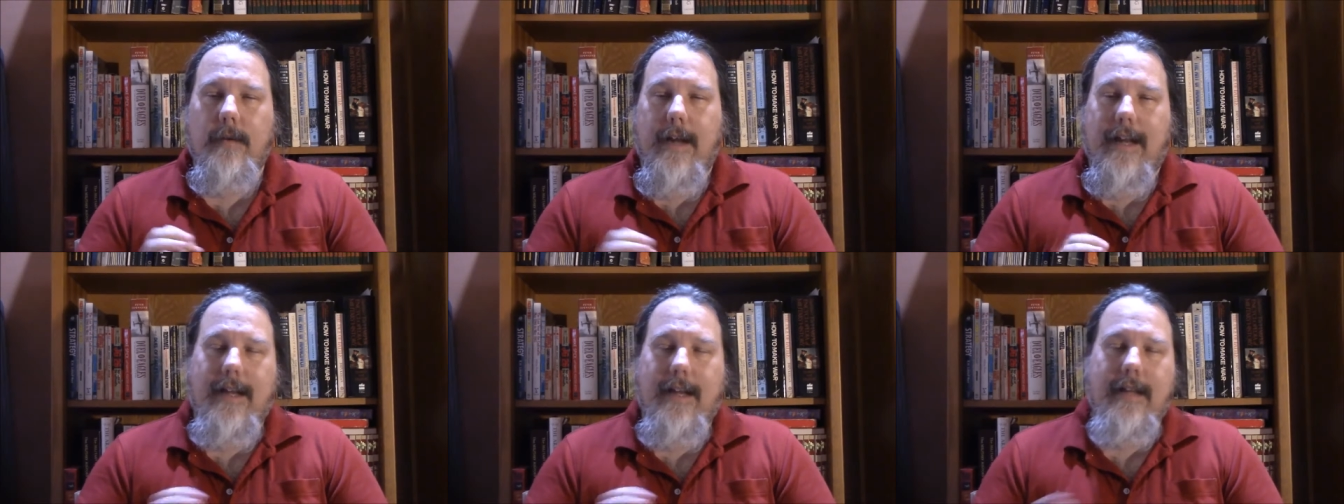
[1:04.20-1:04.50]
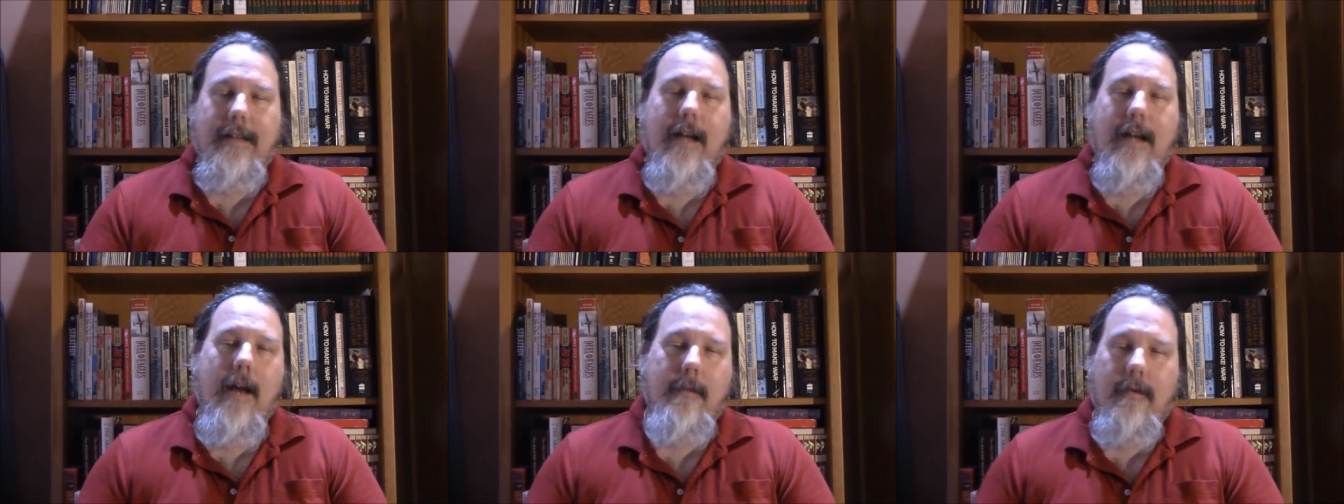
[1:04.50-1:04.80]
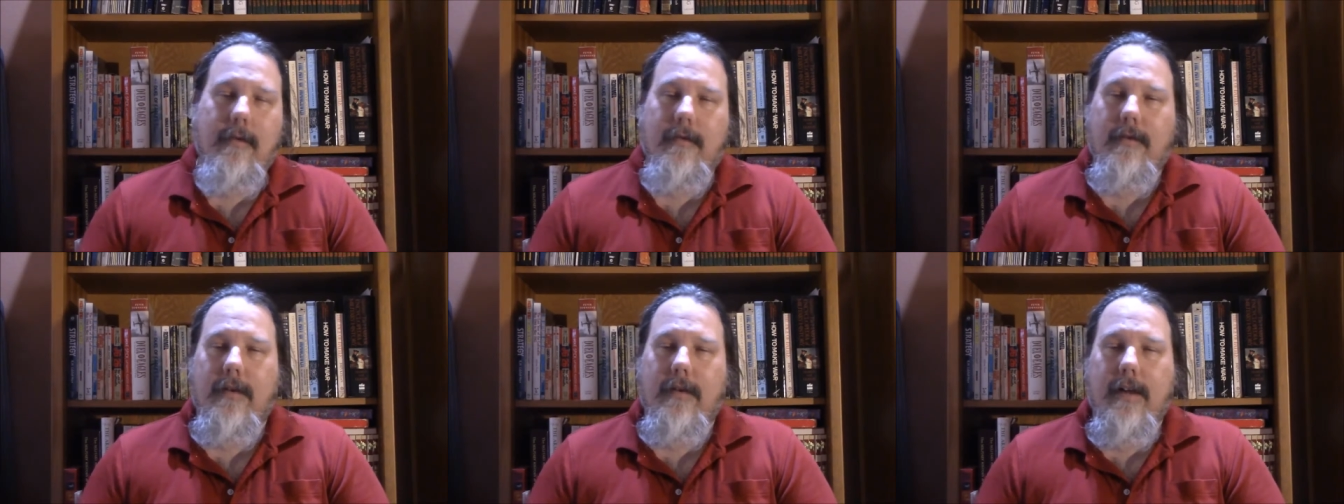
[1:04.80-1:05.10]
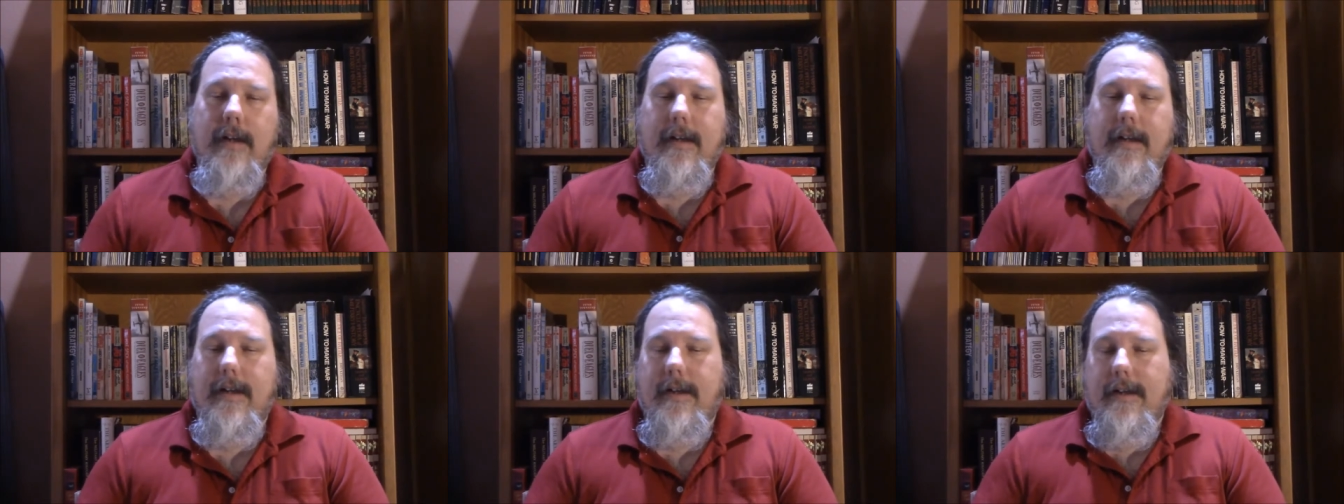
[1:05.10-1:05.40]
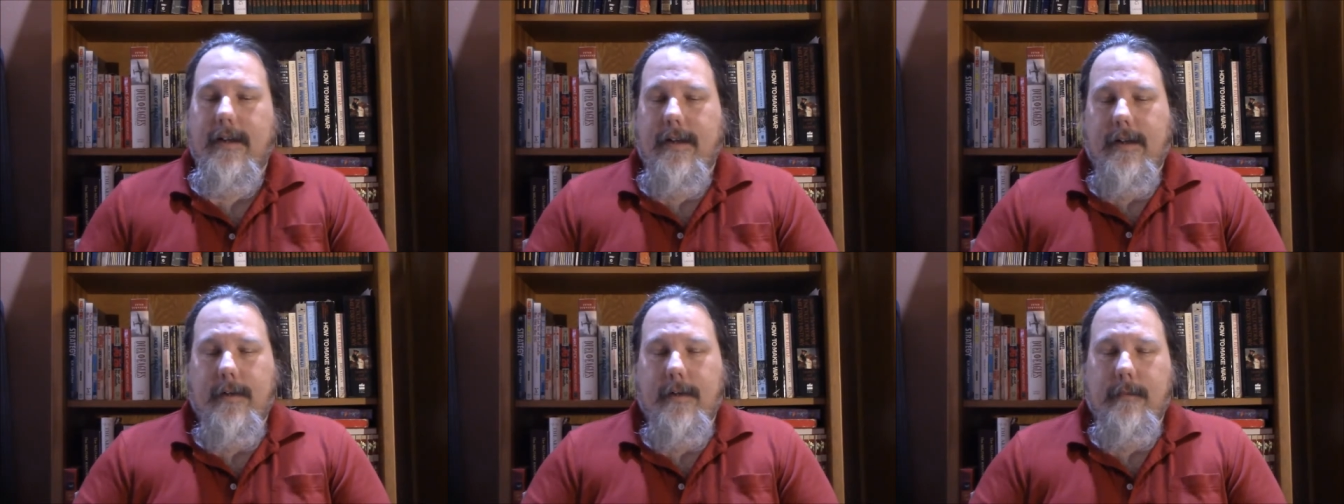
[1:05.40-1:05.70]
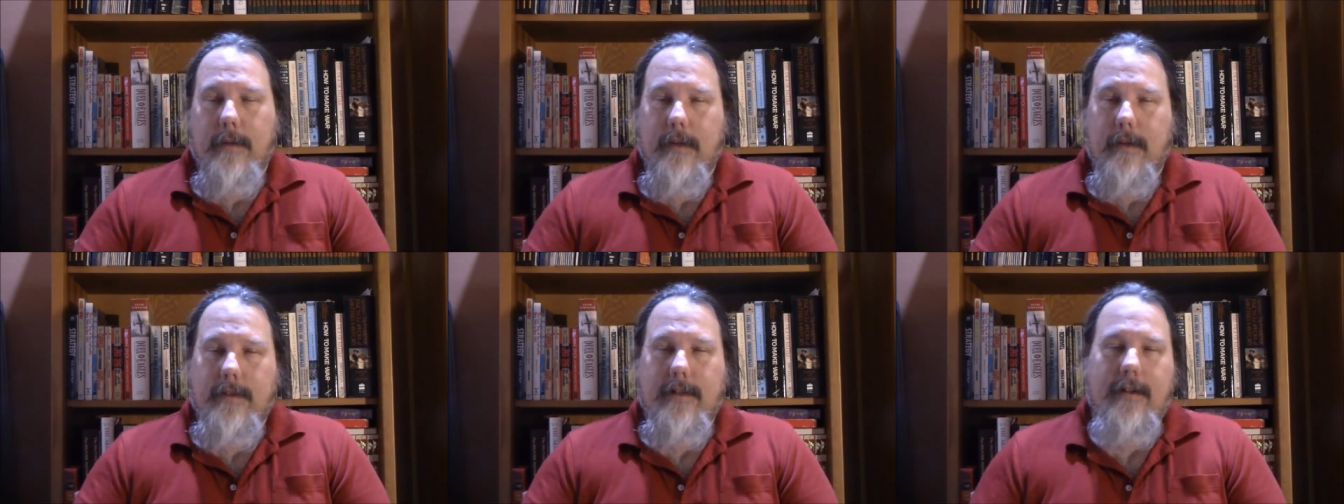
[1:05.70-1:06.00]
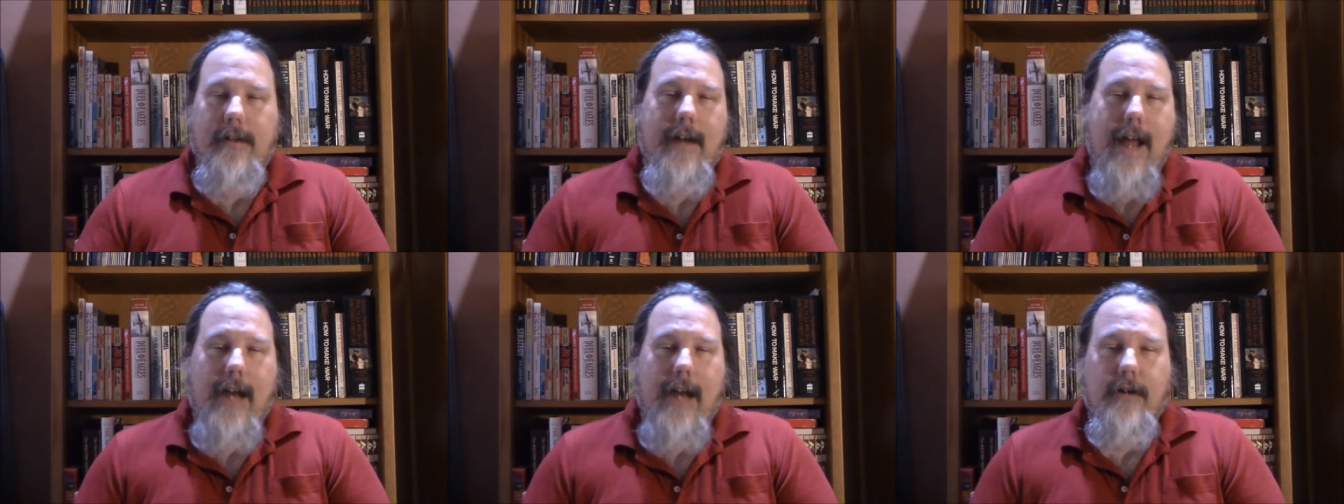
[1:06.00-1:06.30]
any type of
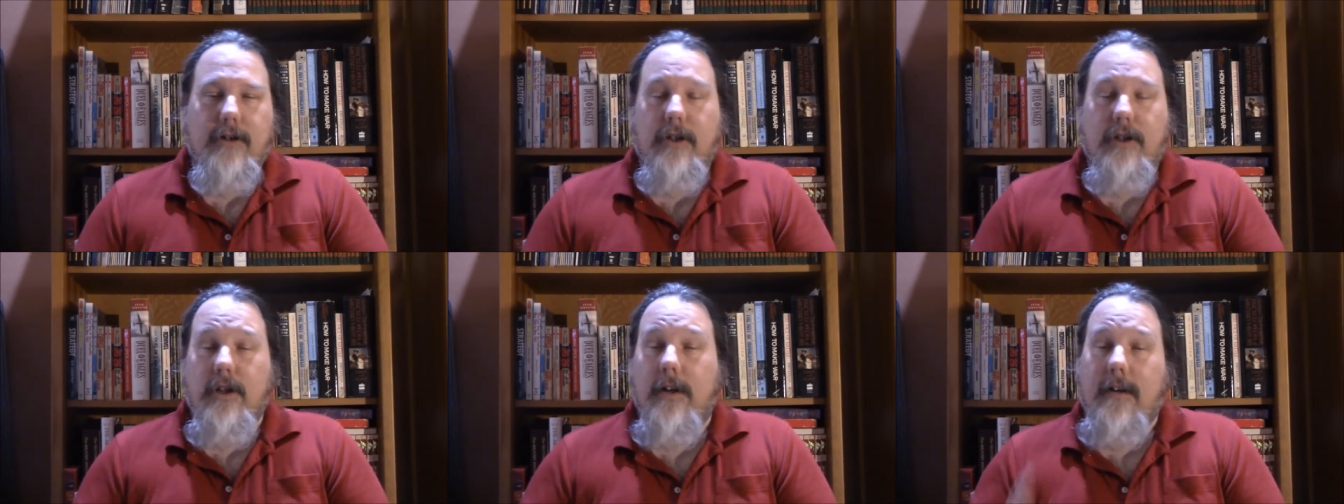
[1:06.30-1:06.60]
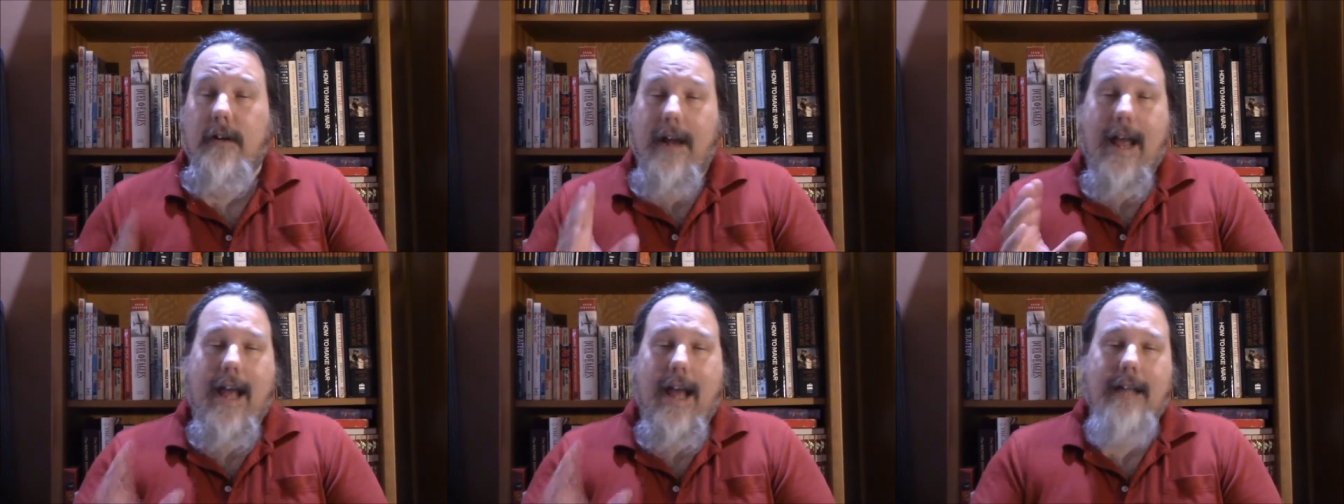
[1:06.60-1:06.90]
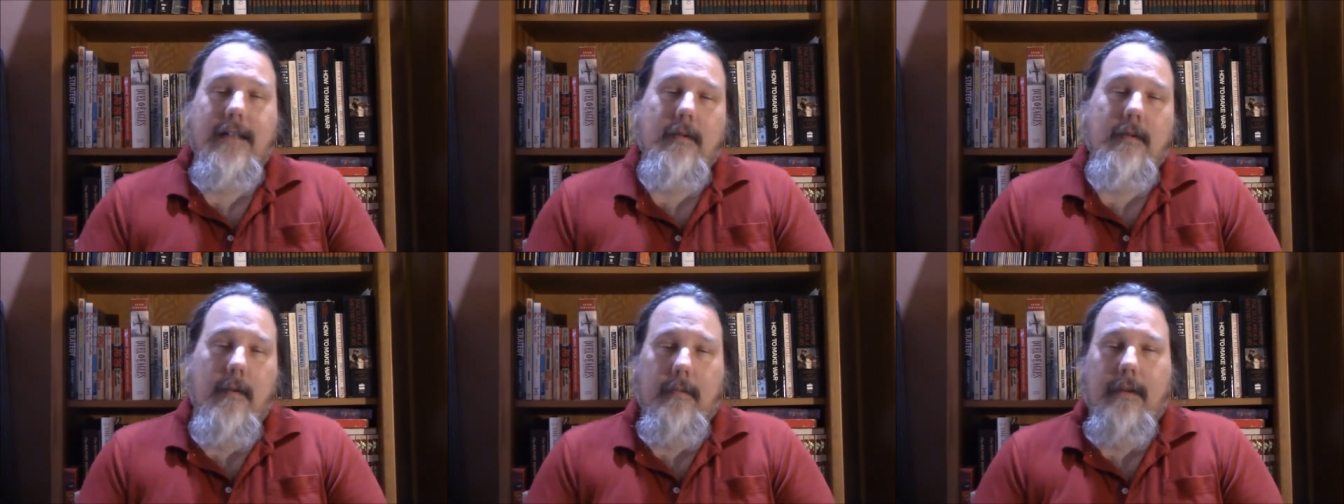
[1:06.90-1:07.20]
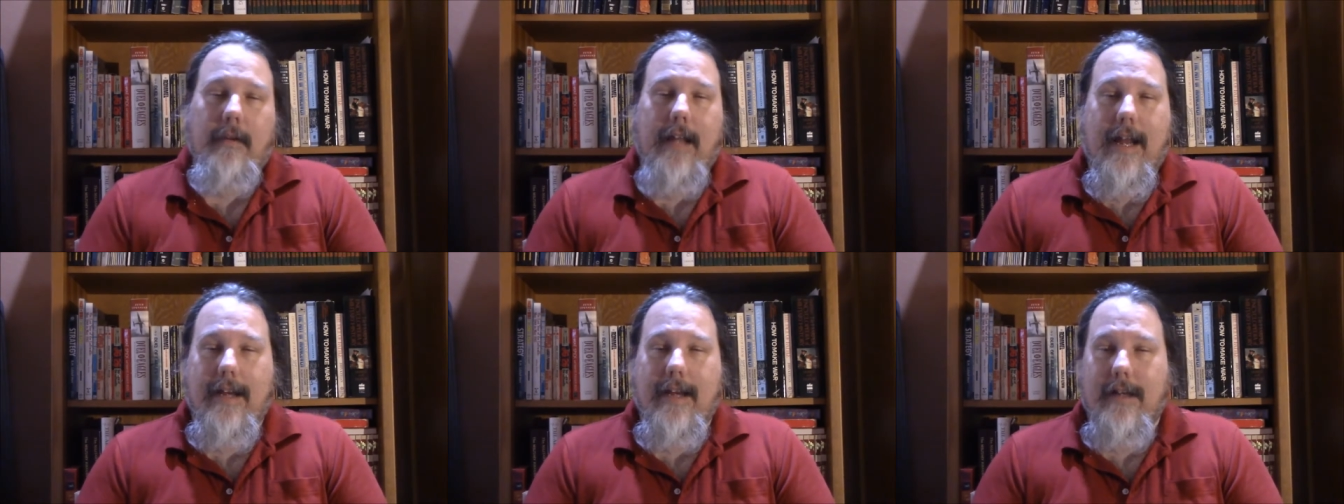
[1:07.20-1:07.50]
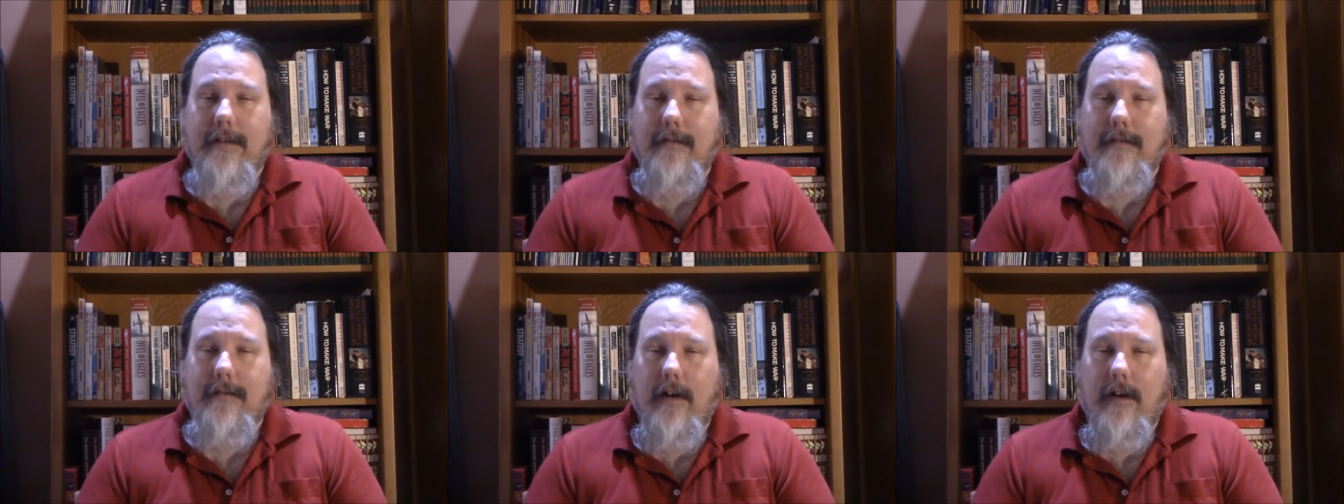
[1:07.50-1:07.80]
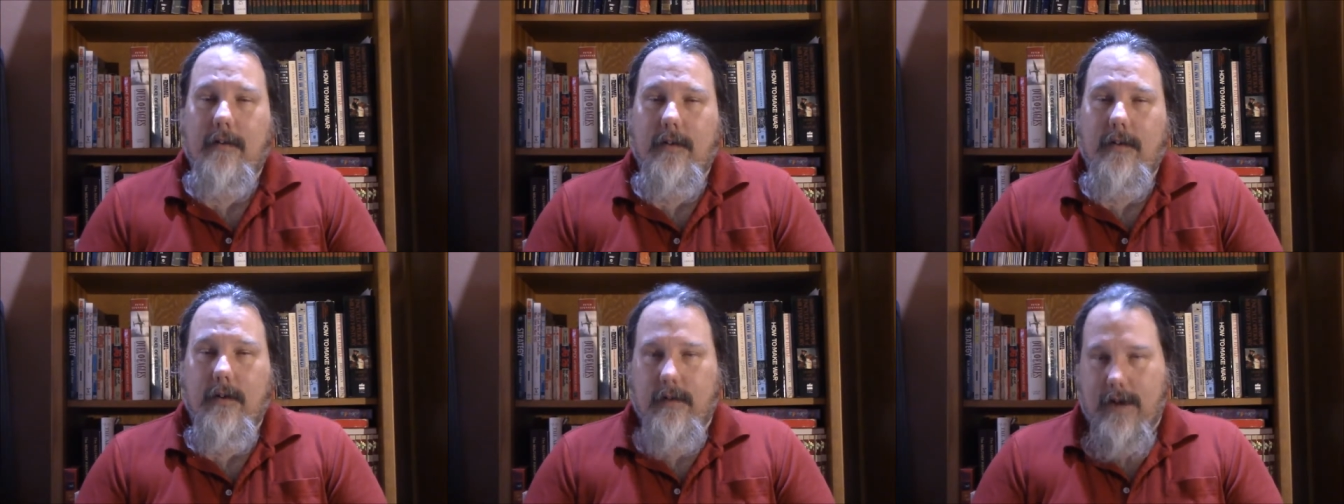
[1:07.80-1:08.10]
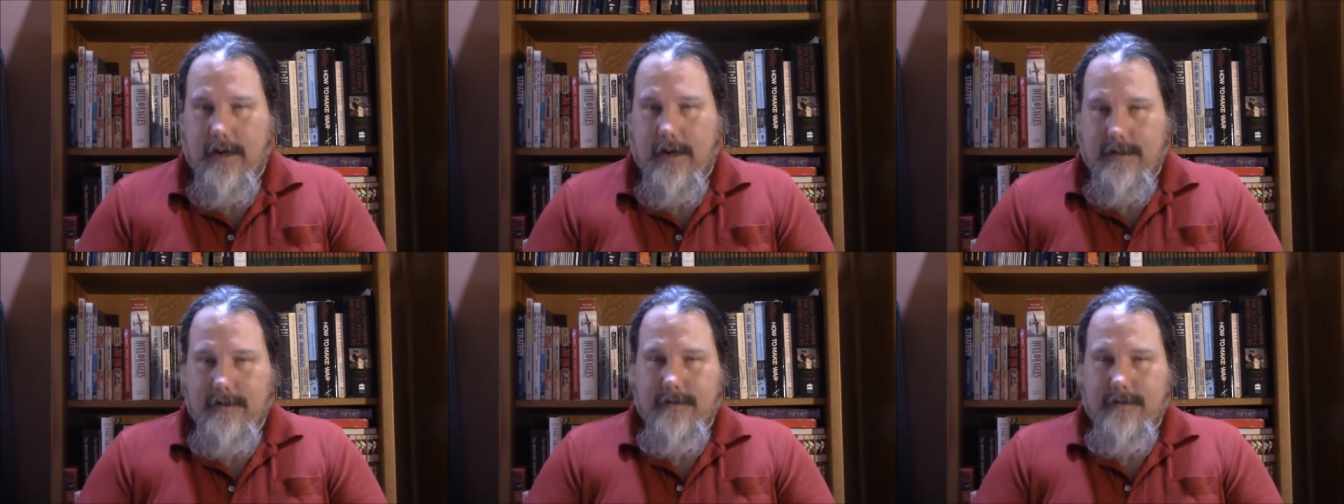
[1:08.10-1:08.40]
military action, there has to be planning involved,
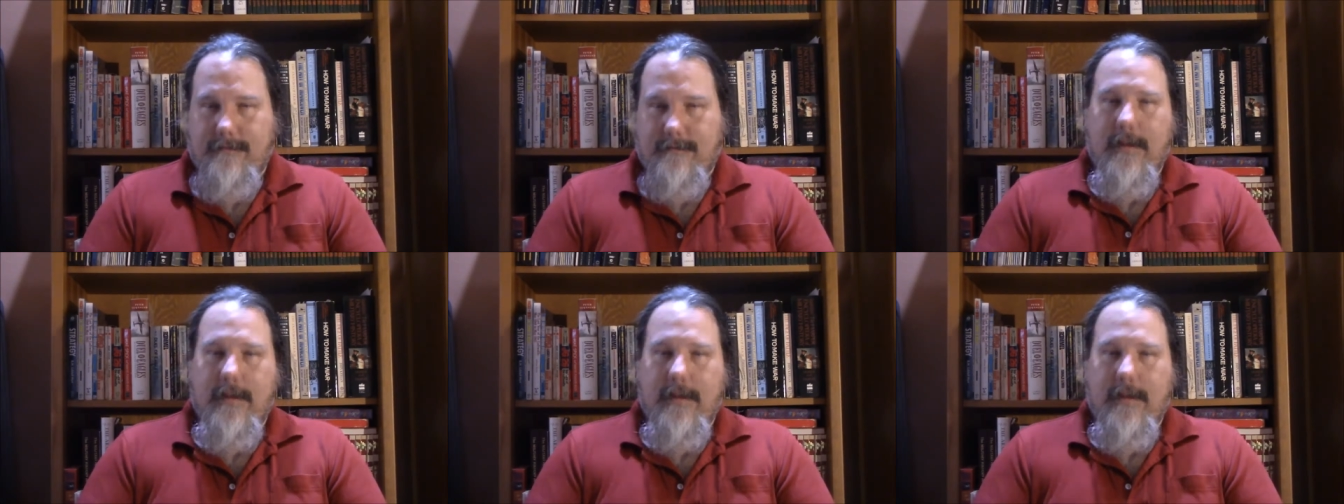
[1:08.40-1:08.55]
correct?